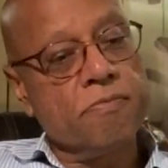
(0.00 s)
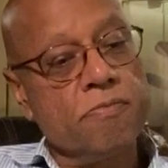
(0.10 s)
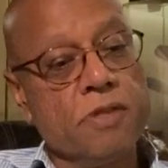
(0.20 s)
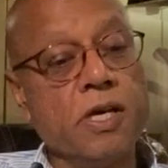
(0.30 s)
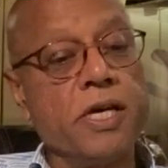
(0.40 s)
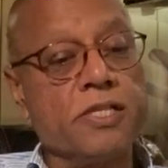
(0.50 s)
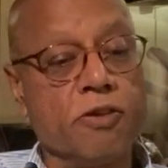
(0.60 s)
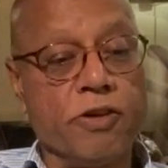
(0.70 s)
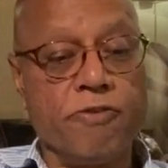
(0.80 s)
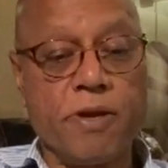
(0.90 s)
Nice
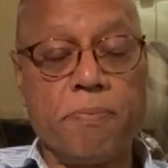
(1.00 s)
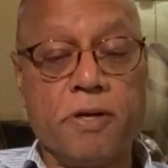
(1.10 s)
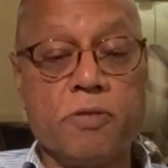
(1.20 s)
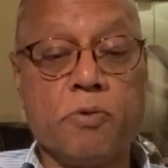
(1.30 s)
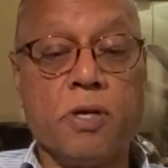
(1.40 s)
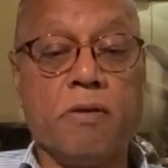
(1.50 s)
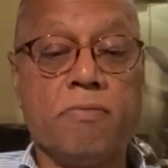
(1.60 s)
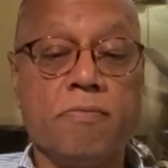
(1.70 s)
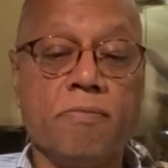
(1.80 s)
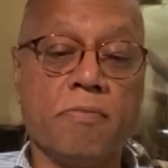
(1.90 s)
looking wrapper as
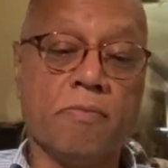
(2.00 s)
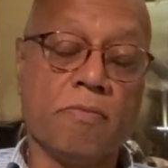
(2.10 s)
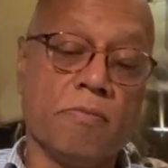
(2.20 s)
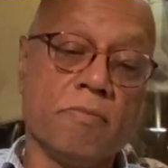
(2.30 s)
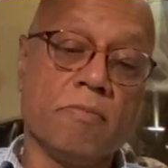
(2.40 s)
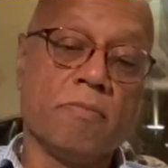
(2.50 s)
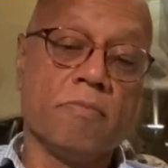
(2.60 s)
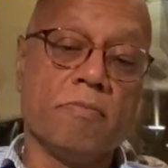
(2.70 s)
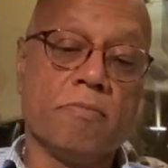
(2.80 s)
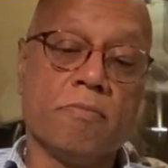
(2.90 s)
well.
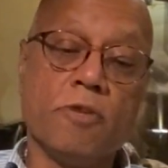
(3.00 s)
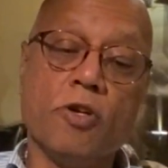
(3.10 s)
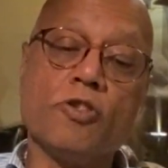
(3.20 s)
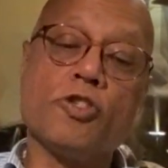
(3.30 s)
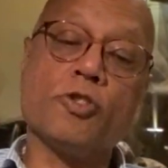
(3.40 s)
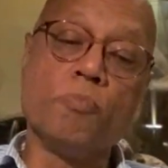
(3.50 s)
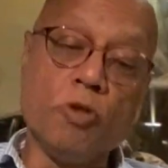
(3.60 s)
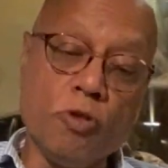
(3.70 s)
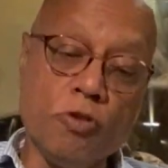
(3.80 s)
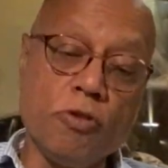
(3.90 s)
Not
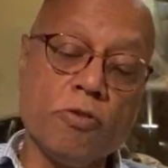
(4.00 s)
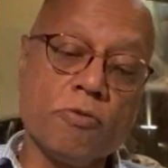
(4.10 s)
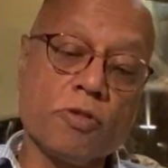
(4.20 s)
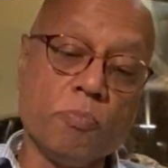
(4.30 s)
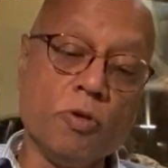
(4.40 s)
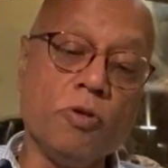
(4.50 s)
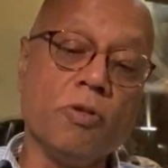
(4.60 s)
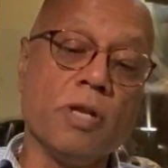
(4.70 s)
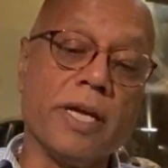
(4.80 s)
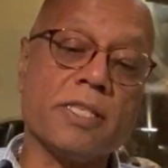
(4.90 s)

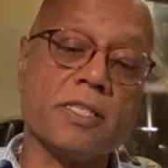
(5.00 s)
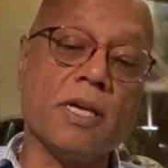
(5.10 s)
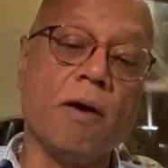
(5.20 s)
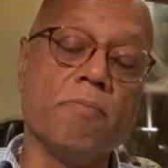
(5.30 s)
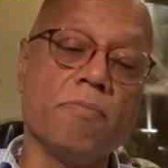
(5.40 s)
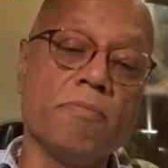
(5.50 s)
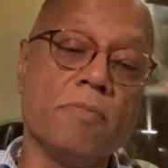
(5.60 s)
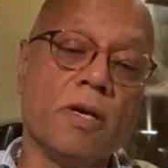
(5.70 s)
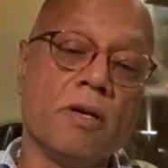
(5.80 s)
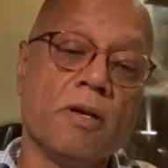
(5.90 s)
smooth like some.
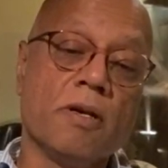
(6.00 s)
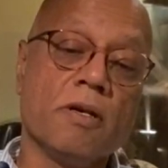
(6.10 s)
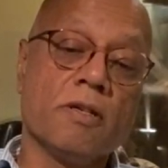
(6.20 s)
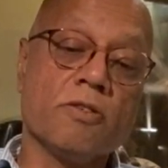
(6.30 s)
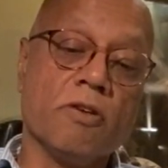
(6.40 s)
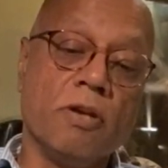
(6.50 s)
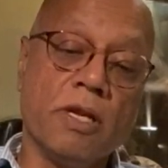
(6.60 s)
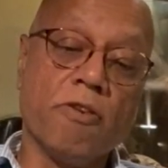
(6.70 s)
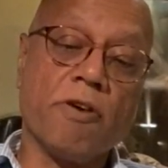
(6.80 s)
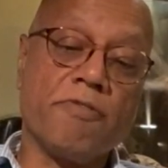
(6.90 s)
It's got a
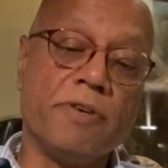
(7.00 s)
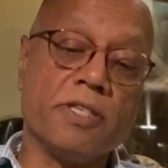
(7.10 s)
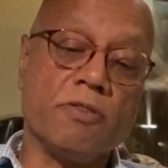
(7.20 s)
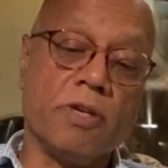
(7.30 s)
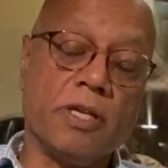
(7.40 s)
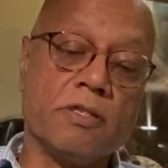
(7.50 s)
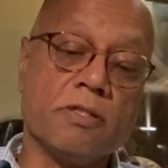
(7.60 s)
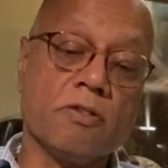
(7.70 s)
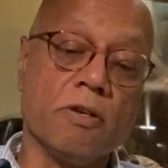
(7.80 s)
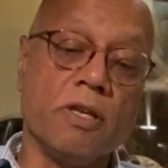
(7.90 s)
little roughness on it. It's
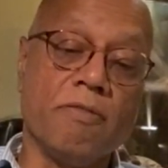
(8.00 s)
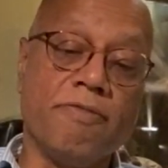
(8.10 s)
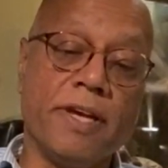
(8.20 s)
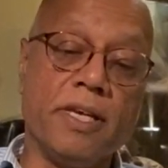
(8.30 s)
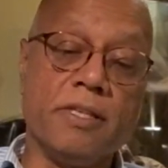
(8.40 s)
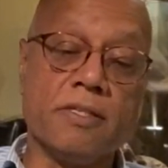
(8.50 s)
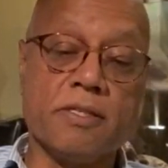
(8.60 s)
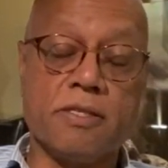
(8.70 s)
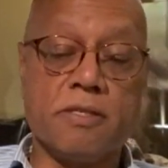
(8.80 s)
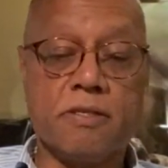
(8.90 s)
got little
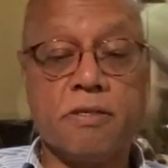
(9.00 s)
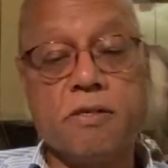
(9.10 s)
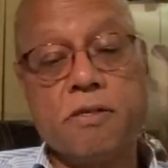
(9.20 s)
veins.